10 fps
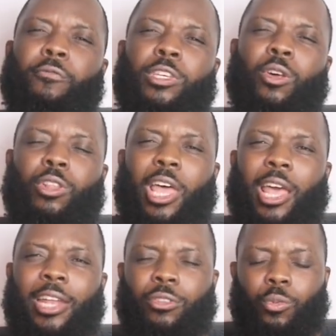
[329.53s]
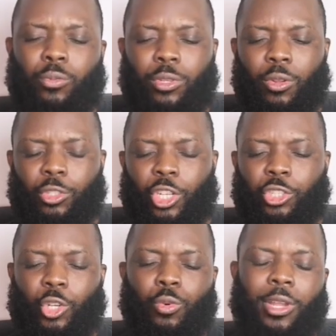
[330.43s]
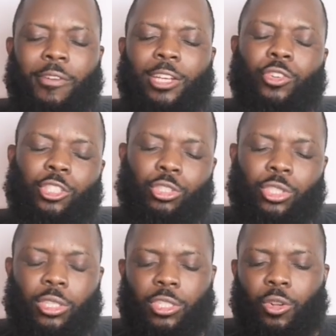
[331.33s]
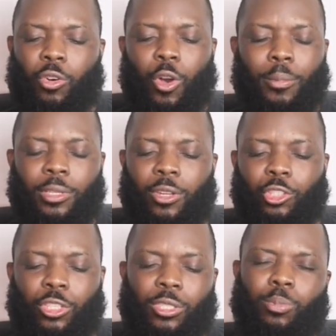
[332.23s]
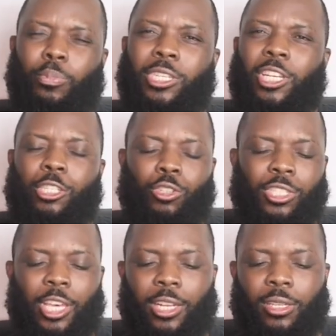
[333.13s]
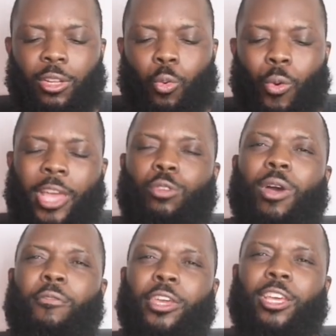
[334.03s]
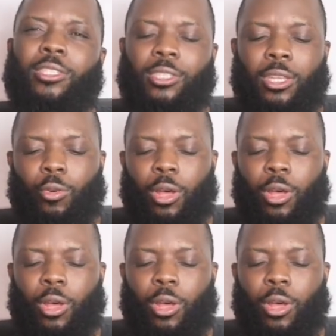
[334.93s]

Like another, she could have actually just, comment, just basically just said, why do Africans,